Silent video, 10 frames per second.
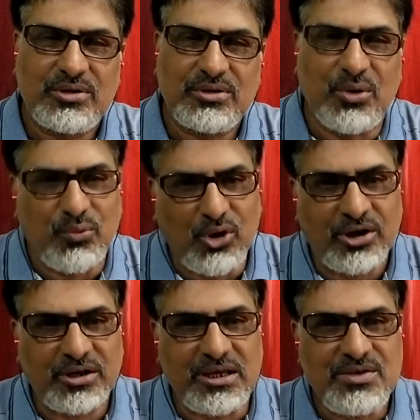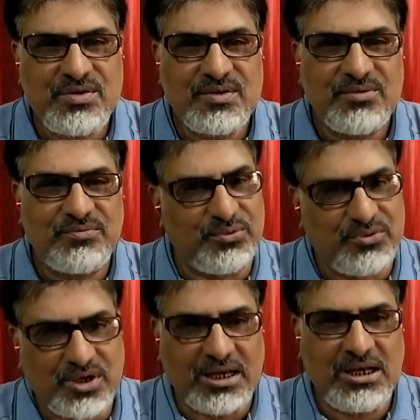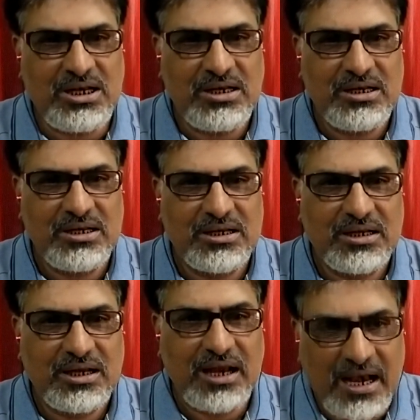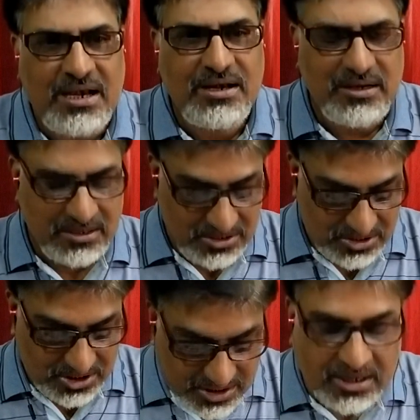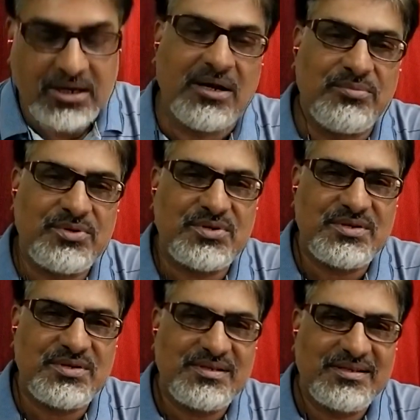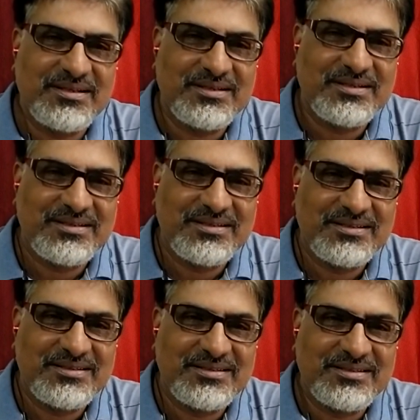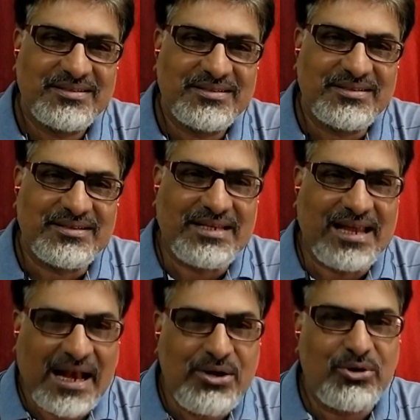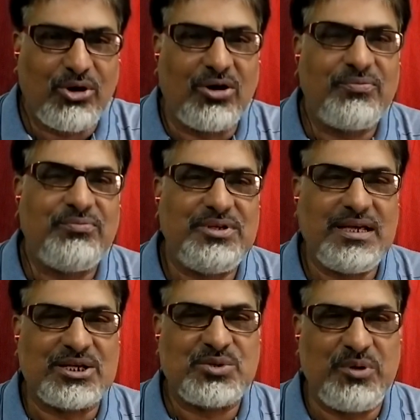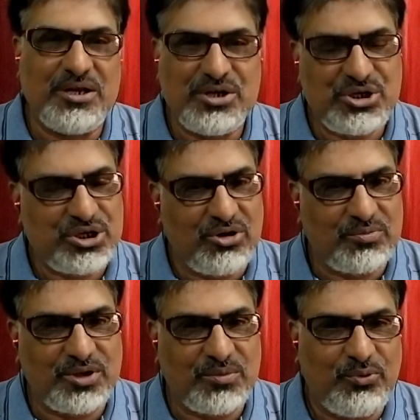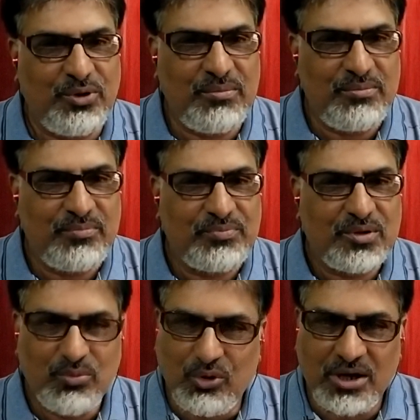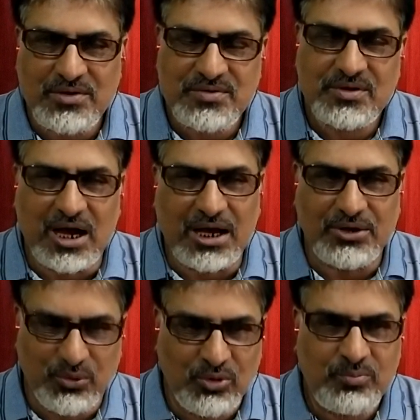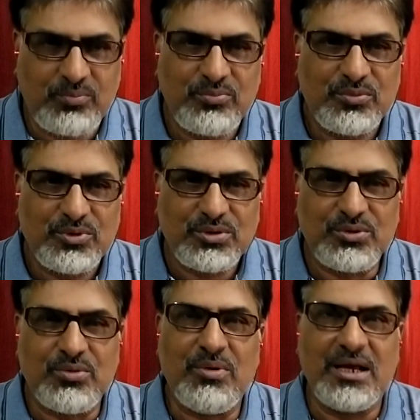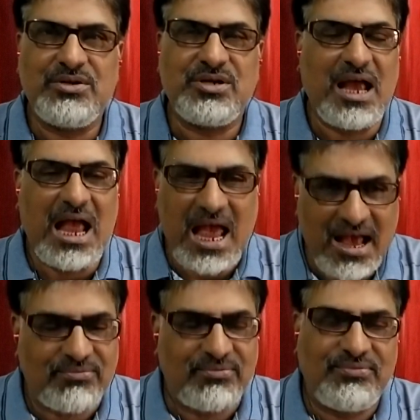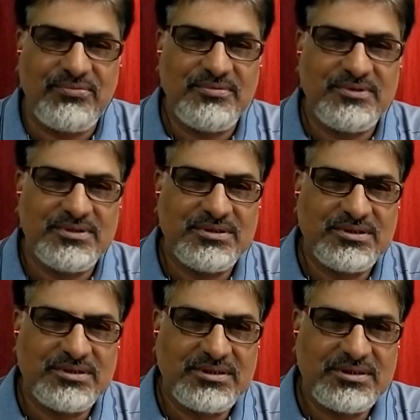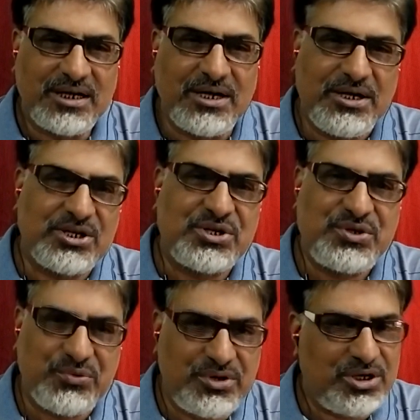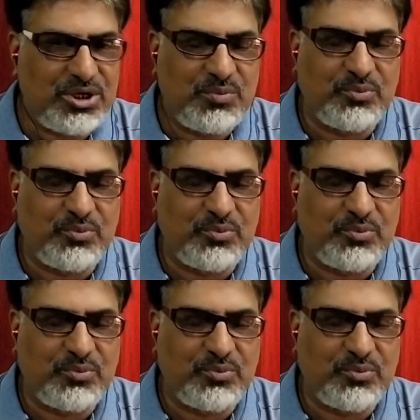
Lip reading: the war is futile, and here comes the end of the explanation of the poem. Boys, I hope you might have understood it